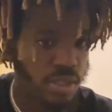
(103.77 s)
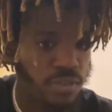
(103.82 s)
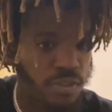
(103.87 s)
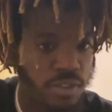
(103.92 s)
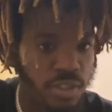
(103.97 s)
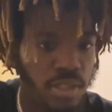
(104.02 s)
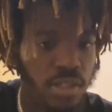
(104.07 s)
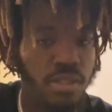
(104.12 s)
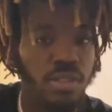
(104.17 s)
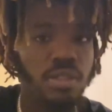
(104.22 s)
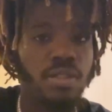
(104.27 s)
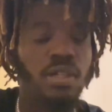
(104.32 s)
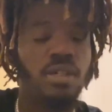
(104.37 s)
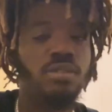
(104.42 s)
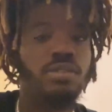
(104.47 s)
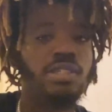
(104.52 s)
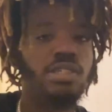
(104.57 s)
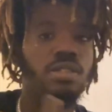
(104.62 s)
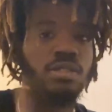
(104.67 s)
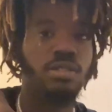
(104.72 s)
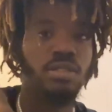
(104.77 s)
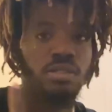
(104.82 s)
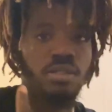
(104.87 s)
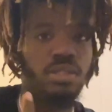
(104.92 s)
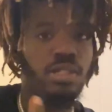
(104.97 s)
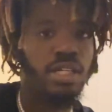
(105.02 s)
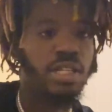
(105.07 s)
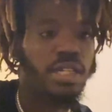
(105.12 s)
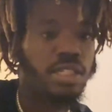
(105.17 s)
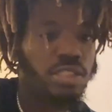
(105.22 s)
you know, you know. So
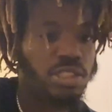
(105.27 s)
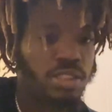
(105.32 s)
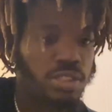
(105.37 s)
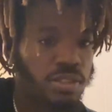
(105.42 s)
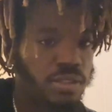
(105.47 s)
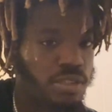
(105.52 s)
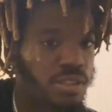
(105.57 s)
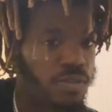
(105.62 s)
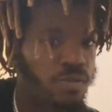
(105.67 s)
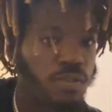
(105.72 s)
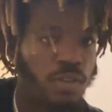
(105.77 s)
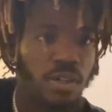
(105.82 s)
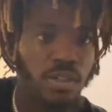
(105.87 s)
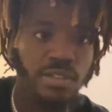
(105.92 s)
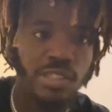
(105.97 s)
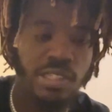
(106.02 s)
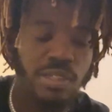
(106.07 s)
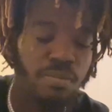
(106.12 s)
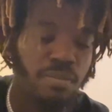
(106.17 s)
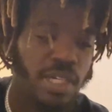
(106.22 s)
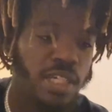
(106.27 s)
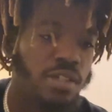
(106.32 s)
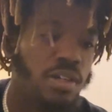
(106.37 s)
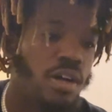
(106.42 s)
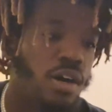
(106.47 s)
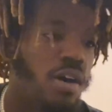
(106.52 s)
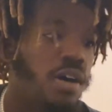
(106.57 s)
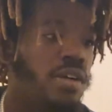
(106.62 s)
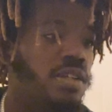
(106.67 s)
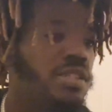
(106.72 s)
they let you use the phones to make
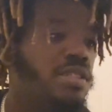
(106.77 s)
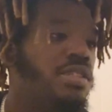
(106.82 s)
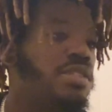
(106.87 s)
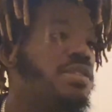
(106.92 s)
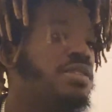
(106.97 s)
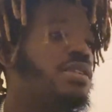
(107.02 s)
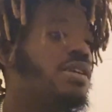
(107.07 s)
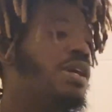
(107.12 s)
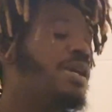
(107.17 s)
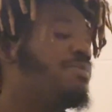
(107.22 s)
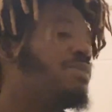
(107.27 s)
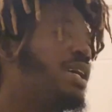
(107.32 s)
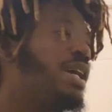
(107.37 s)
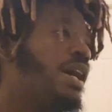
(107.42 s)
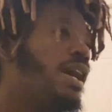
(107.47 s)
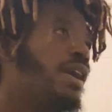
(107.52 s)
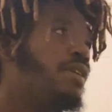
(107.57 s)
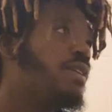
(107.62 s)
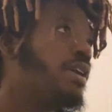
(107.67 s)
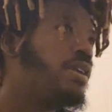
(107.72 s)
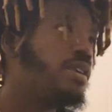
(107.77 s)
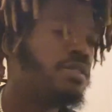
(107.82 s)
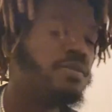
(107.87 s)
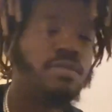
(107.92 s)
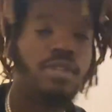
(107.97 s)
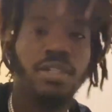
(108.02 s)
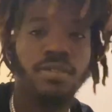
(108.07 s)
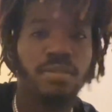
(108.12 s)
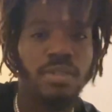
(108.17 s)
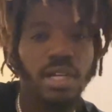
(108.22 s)
calls. So I'm like, all right,
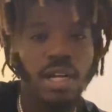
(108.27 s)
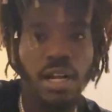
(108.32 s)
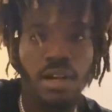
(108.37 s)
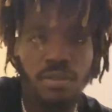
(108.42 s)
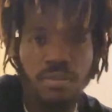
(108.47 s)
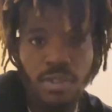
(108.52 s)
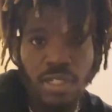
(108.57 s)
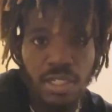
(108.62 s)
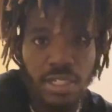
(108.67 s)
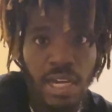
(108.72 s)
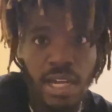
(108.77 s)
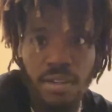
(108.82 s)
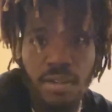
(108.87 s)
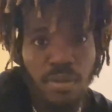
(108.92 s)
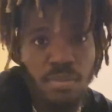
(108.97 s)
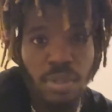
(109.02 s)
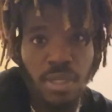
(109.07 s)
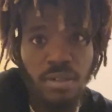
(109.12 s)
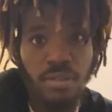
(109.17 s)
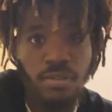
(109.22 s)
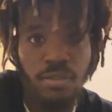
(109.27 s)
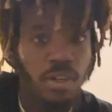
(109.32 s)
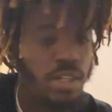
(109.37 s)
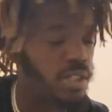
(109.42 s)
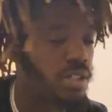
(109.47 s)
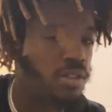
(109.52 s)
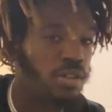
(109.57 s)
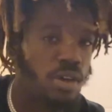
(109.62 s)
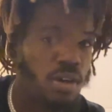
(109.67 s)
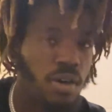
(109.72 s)
whatever. I don't really got nobody to
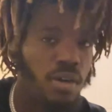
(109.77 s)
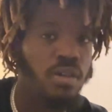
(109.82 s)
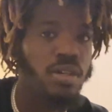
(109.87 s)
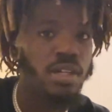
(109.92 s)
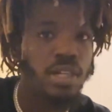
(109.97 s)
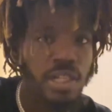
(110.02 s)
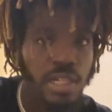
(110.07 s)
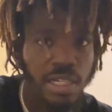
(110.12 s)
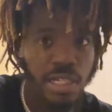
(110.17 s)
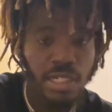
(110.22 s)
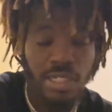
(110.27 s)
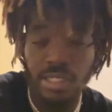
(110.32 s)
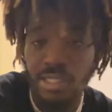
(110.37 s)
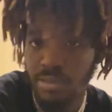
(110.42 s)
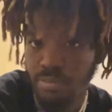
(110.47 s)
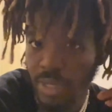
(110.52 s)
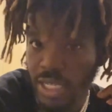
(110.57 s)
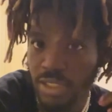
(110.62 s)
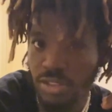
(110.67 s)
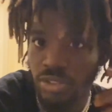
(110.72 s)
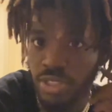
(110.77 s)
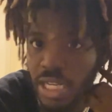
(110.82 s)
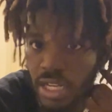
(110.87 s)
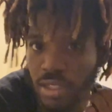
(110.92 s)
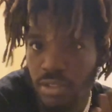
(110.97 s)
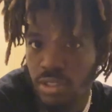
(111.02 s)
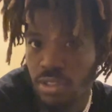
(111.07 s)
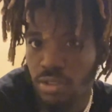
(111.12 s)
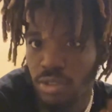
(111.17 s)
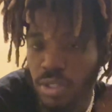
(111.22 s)
fucking call. Because, mind you, I
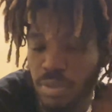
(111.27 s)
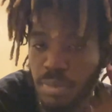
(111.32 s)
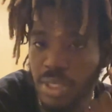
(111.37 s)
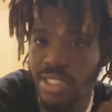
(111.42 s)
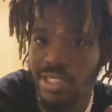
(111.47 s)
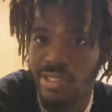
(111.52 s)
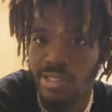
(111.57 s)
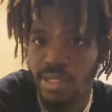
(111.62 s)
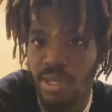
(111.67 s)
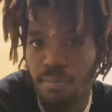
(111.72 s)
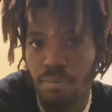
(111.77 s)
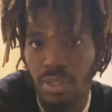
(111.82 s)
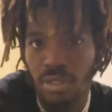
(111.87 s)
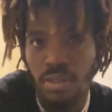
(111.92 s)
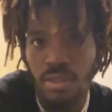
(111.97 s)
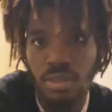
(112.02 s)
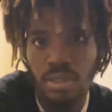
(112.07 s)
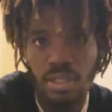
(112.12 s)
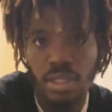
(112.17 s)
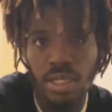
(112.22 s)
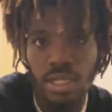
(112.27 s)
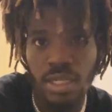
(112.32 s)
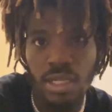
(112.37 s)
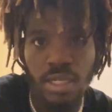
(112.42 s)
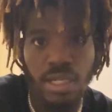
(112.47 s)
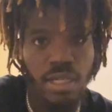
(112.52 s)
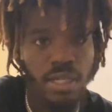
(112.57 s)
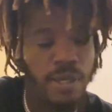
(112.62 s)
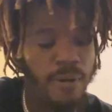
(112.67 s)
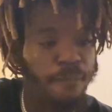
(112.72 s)
don't know nobody's number.
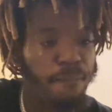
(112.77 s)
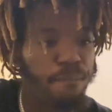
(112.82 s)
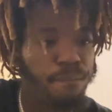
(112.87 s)
And